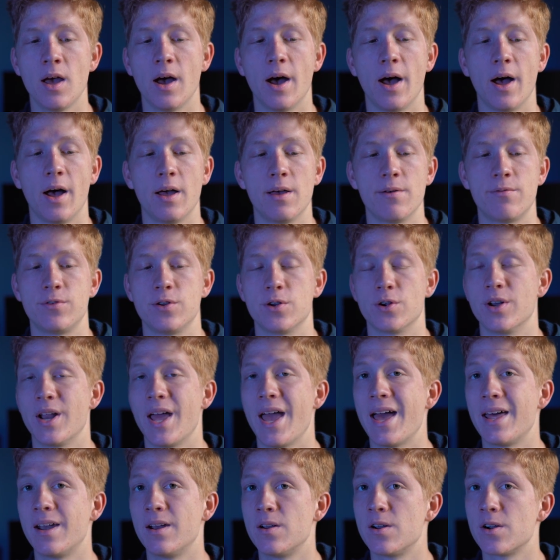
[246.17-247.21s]
Uh, if you're an
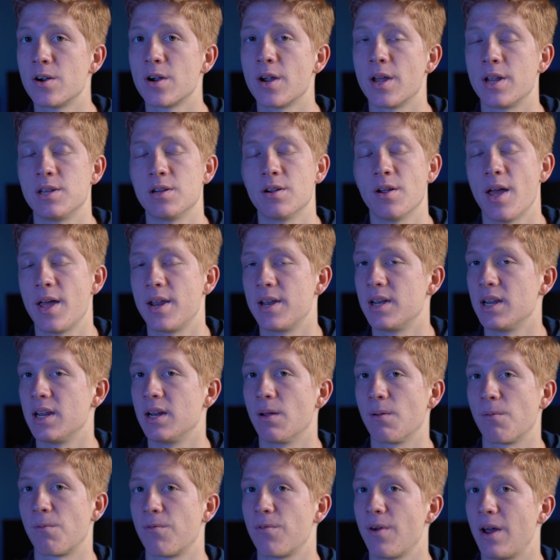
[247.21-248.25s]
editor and you're editing
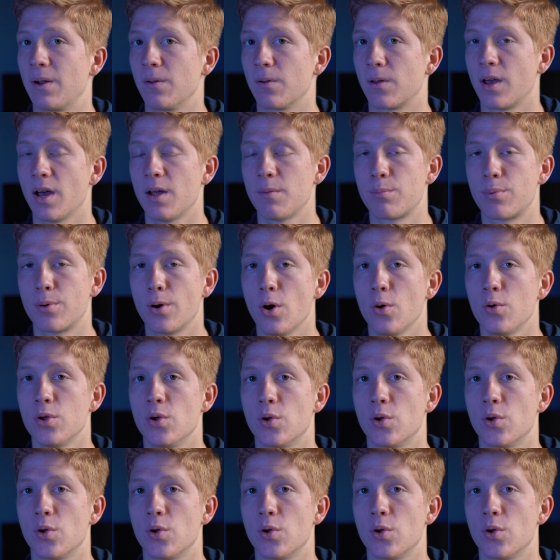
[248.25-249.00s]
on Final Cut Pro,